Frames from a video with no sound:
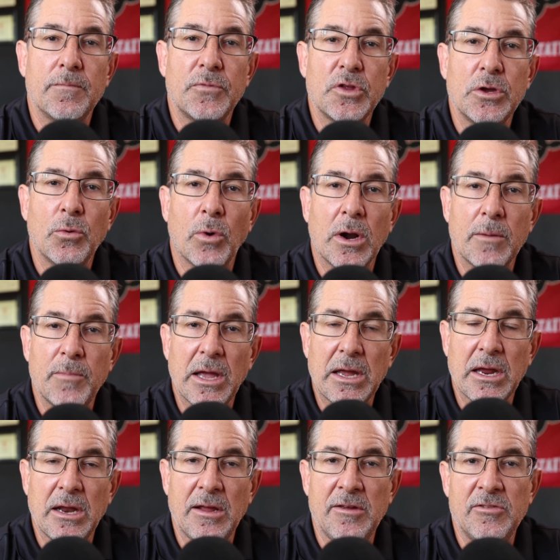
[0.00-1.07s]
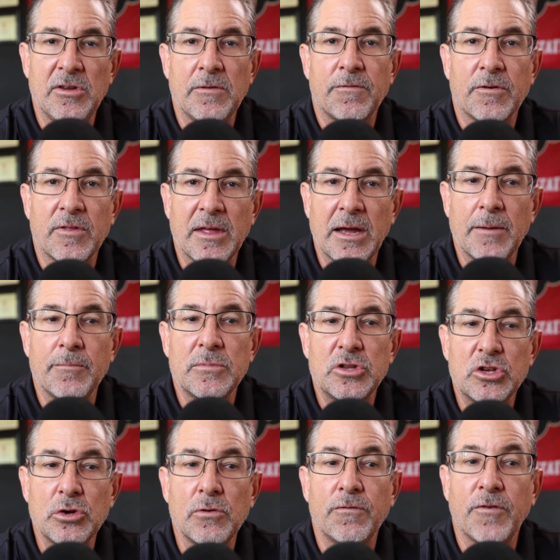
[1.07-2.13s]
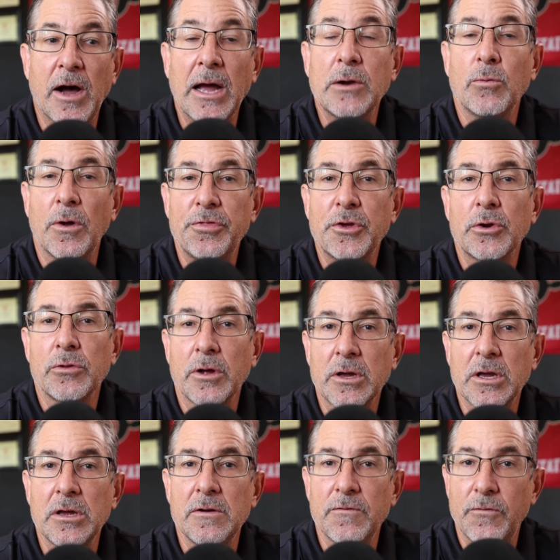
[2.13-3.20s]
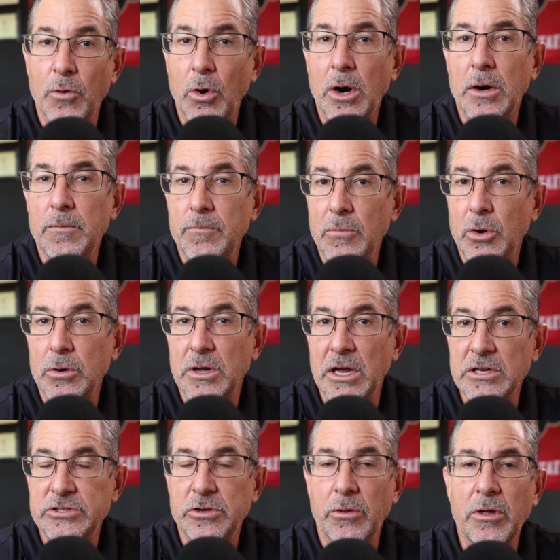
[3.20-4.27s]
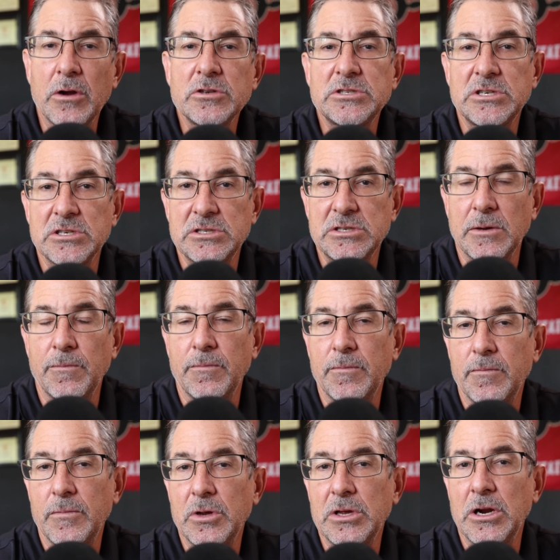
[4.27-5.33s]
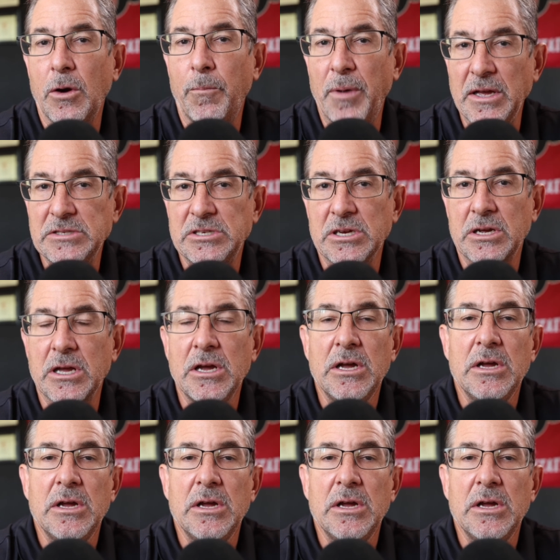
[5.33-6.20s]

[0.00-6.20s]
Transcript: You want to make it easy for them to find what they're looking for. Okay, so there's just some, basic